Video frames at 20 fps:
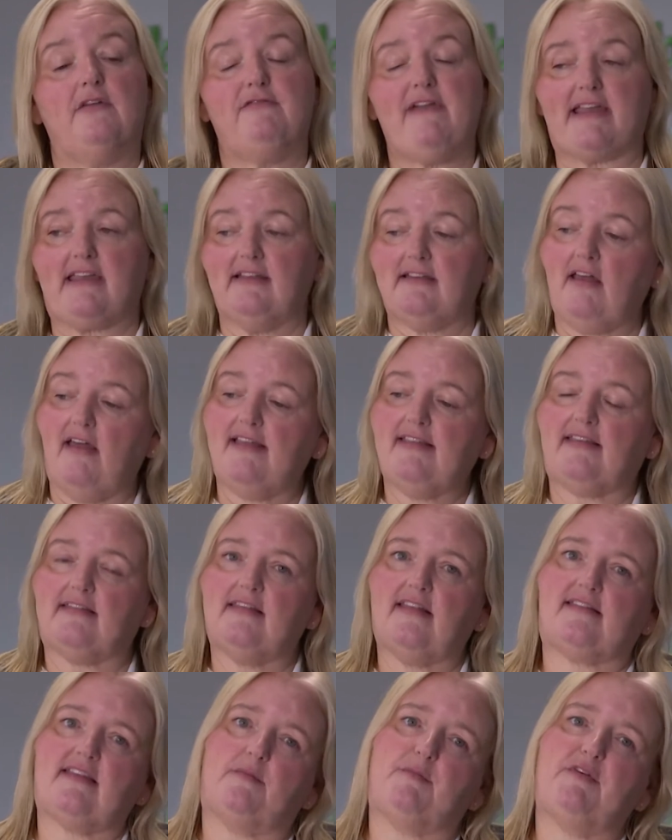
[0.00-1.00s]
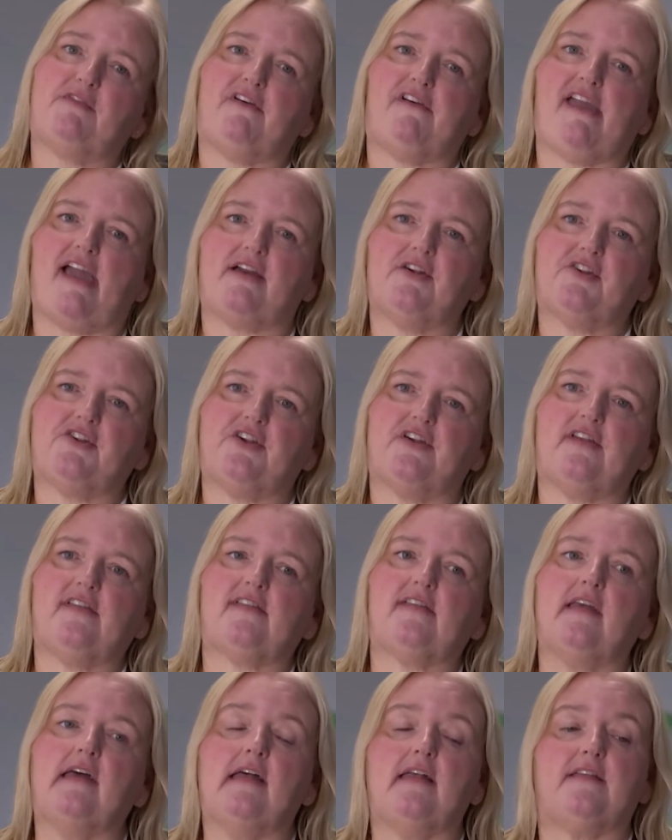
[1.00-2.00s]
recognising that some are very
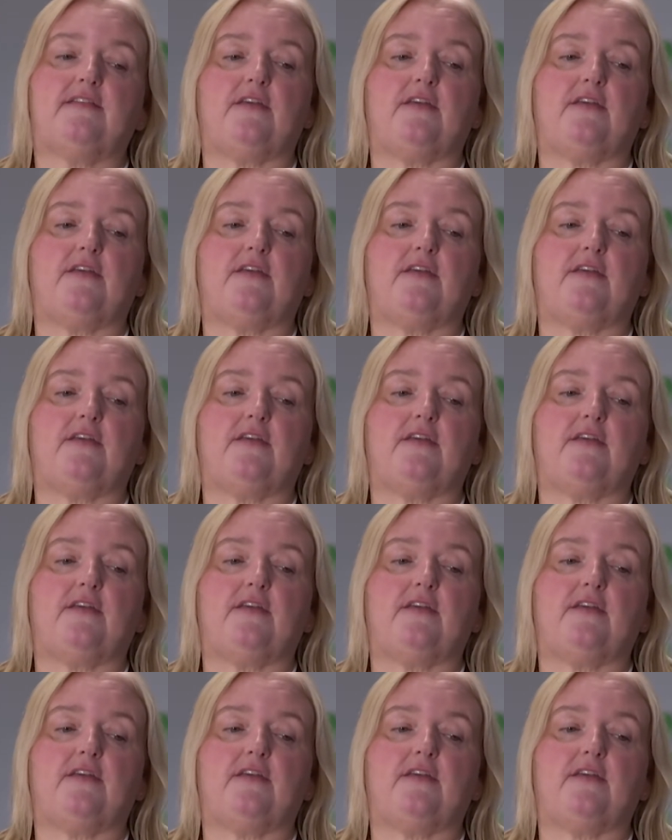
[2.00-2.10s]
anxious,